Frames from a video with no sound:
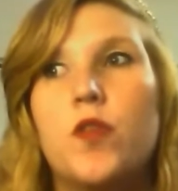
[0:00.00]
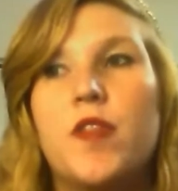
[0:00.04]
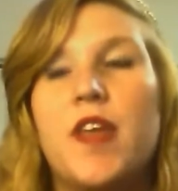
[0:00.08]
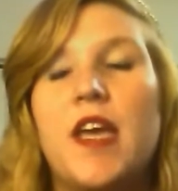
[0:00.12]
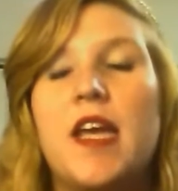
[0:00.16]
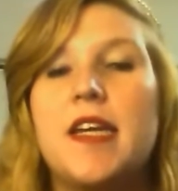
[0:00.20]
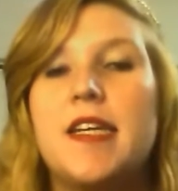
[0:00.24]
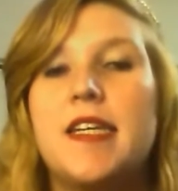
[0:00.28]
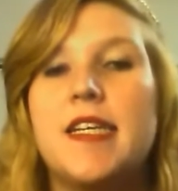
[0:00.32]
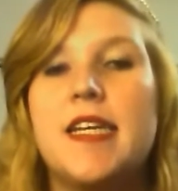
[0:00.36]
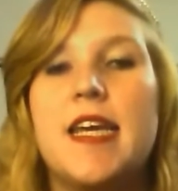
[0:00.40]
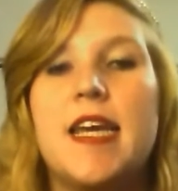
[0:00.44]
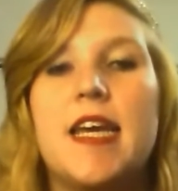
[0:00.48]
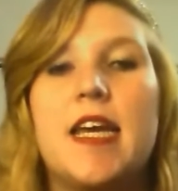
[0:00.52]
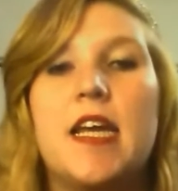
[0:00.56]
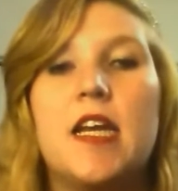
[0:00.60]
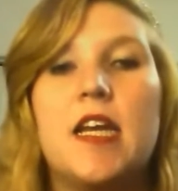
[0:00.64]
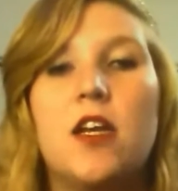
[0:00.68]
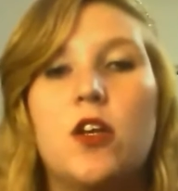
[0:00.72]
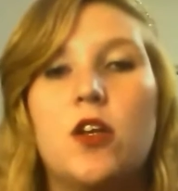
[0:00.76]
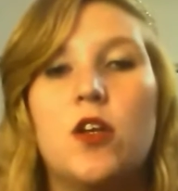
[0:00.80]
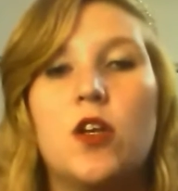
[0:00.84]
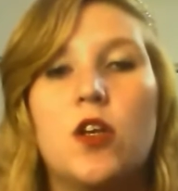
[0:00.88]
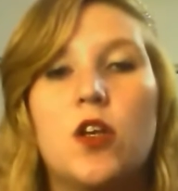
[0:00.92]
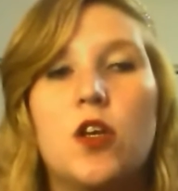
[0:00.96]
they
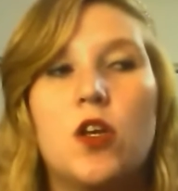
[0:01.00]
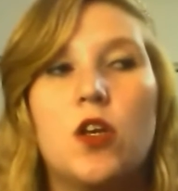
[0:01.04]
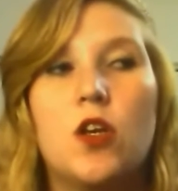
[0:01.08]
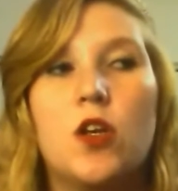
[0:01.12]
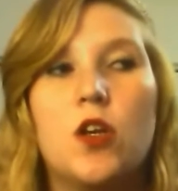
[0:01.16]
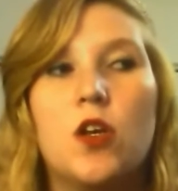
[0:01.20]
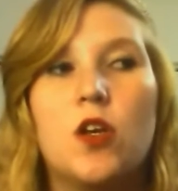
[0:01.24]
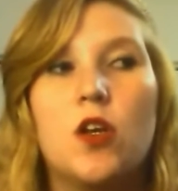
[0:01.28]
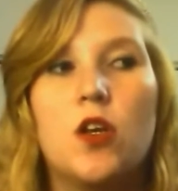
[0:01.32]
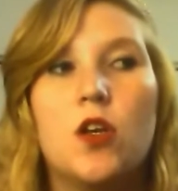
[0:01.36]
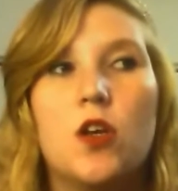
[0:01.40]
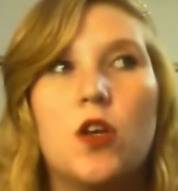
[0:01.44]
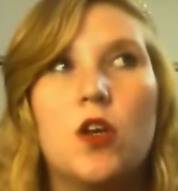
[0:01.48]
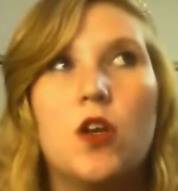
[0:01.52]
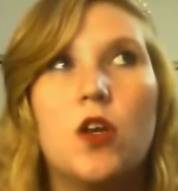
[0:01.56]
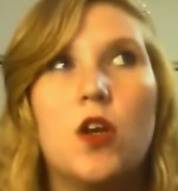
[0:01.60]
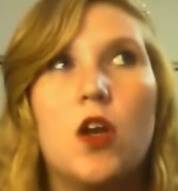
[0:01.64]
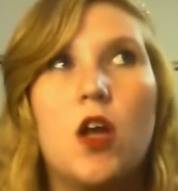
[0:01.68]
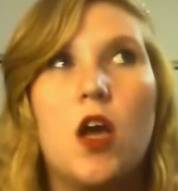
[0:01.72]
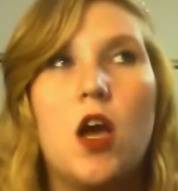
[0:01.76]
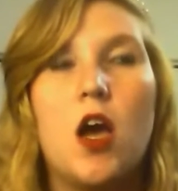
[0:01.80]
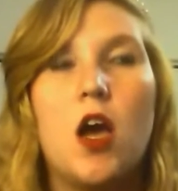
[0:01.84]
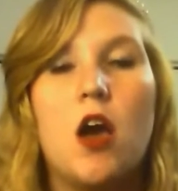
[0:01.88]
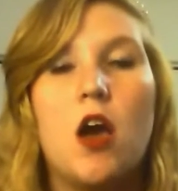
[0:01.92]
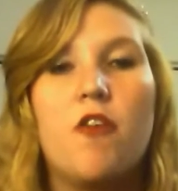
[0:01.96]
did
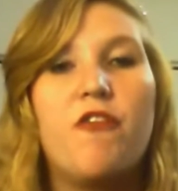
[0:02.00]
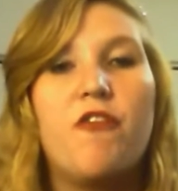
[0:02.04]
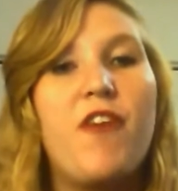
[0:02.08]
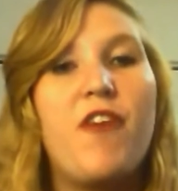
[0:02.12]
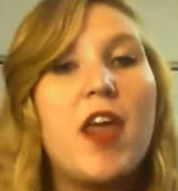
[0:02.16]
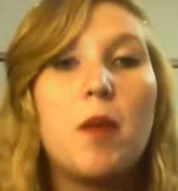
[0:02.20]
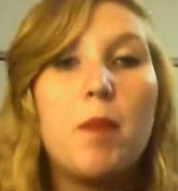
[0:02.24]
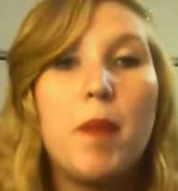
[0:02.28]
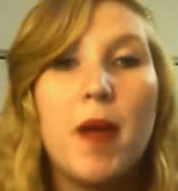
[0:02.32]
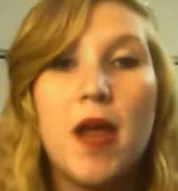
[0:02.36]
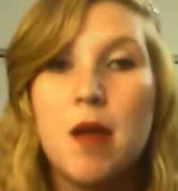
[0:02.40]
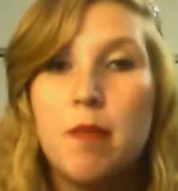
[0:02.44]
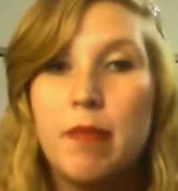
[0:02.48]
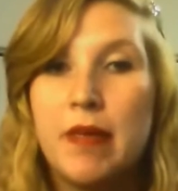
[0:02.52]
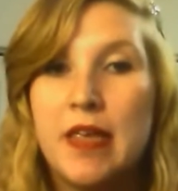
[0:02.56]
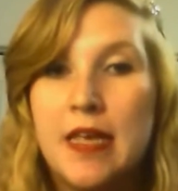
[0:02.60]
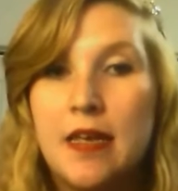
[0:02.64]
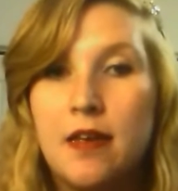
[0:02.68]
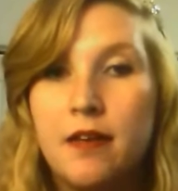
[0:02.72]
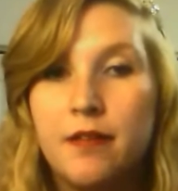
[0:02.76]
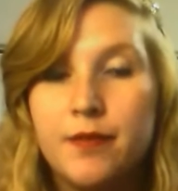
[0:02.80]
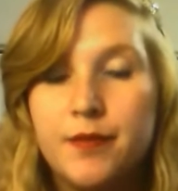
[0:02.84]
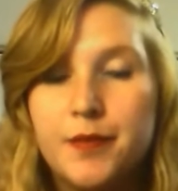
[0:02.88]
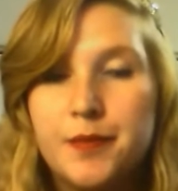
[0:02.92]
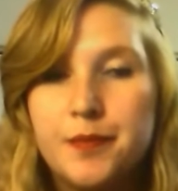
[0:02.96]
a fake
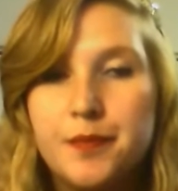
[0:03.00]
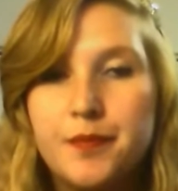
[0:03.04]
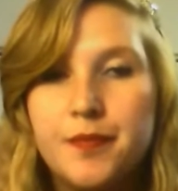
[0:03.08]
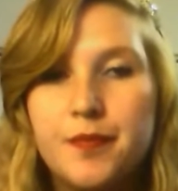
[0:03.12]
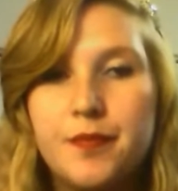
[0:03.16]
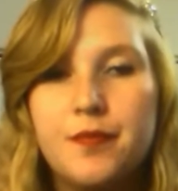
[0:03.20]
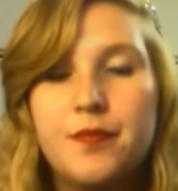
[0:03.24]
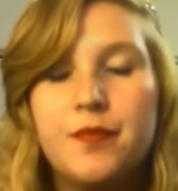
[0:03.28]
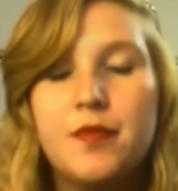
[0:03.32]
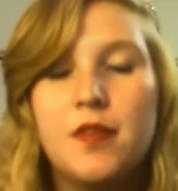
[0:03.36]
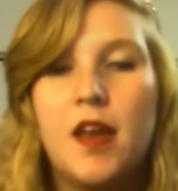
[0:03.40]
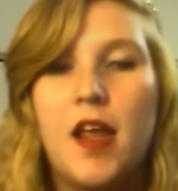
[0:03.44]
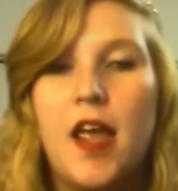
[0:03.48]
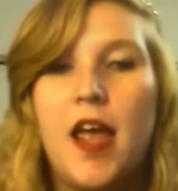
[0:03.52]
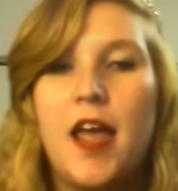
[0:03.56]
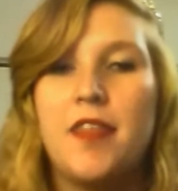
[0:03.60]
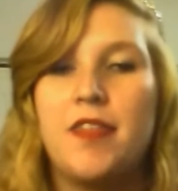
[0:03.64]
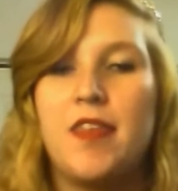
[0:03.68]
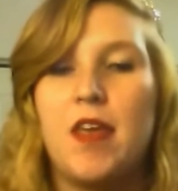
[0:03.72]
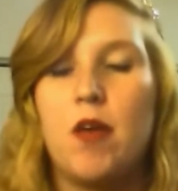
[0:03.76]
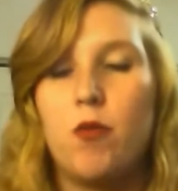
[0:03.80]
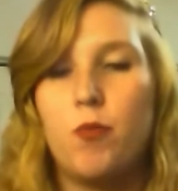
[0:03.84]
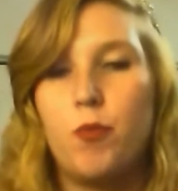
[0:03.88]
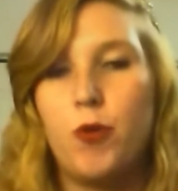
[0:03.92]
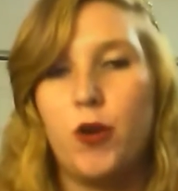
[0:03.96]
baby,
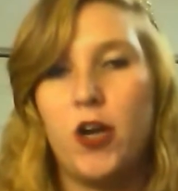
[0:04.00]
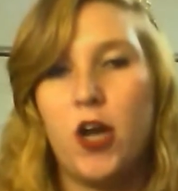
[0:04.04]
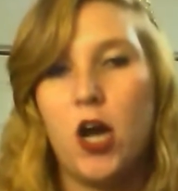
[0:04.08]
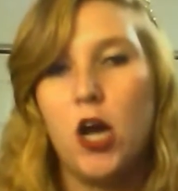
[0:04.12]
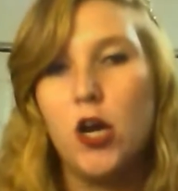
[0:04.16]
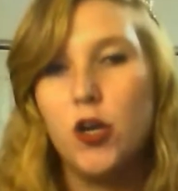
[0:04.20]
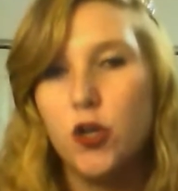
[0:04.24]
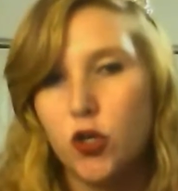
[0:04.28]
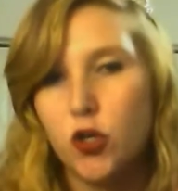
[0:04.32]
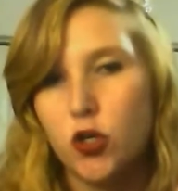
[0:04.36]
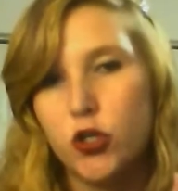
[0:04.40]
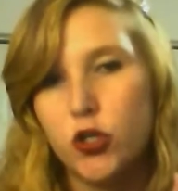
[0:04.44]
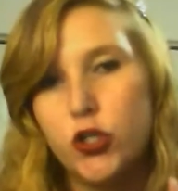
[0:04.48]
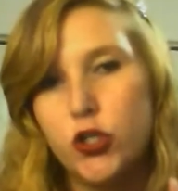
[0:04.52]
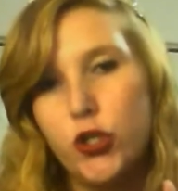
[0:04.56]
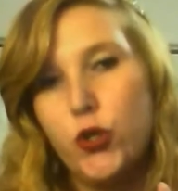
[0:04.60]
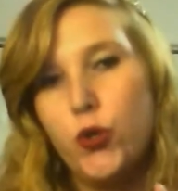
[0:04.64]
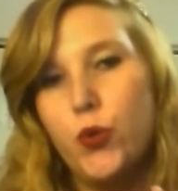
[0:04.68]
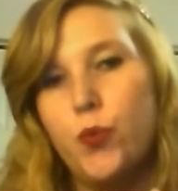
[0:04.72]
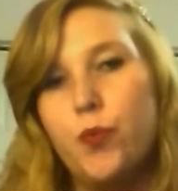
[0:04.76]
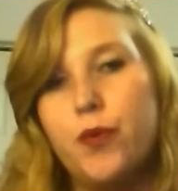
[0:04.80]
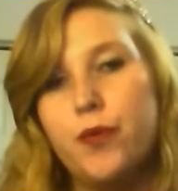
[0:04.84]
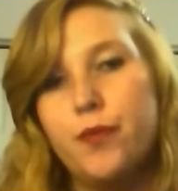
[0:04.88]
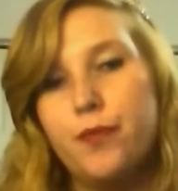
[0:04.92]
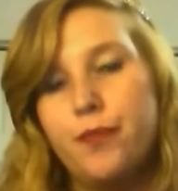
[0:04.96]
and they would put it under a
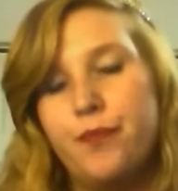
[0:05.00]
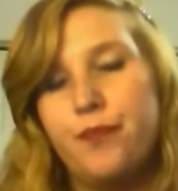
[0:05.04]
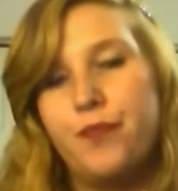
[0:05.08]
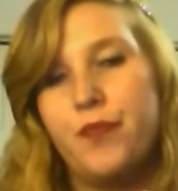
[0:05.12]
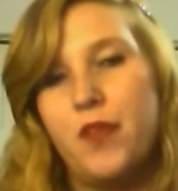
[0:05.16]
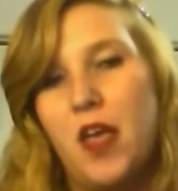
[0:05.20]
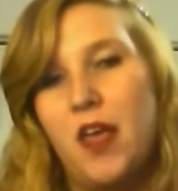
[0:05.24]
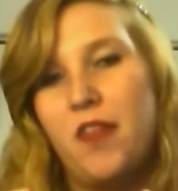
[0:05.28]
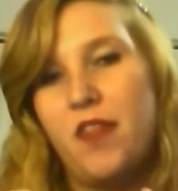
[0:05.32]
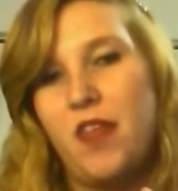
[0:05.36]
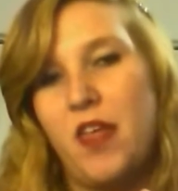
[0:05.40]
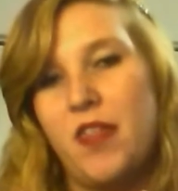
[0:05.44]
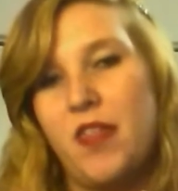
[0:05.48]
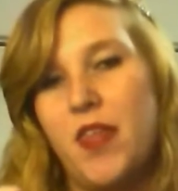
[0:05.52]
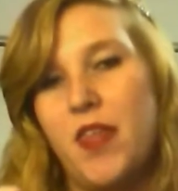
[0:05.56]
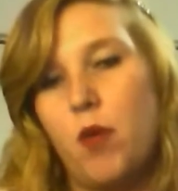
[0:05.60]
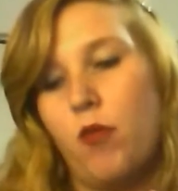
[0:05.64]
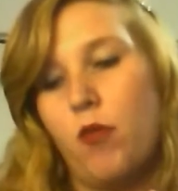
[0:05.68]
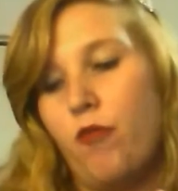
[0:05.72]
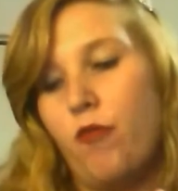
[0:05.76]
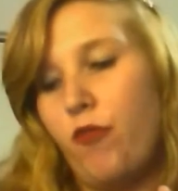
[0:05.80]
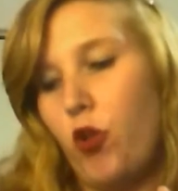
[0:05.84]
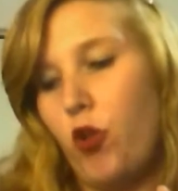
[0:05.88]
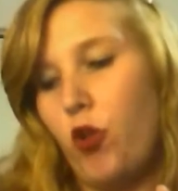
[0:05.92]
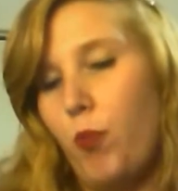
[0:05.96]
tube, and then they
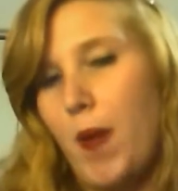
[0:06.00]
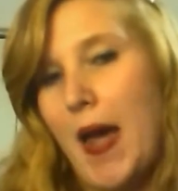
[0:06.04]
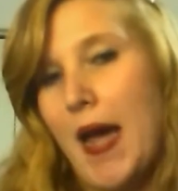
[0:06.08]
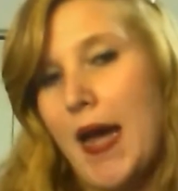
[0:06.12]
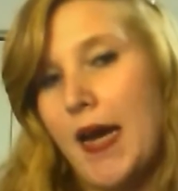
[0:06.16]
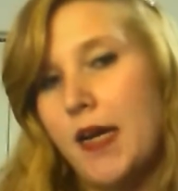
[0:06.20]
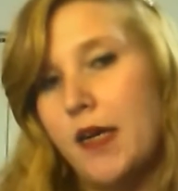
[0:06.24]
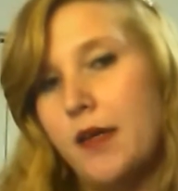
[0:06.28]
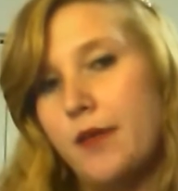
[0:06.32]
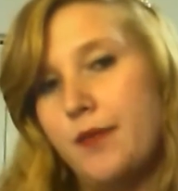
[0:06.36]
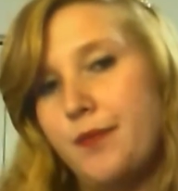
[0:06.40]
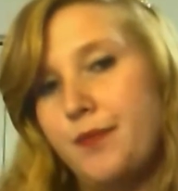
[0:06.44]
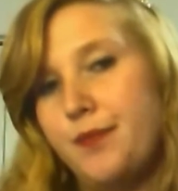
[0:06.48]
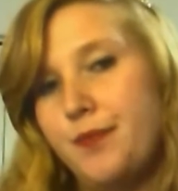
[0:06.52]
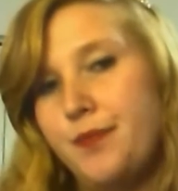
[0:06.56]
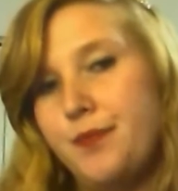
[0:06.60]
would float back.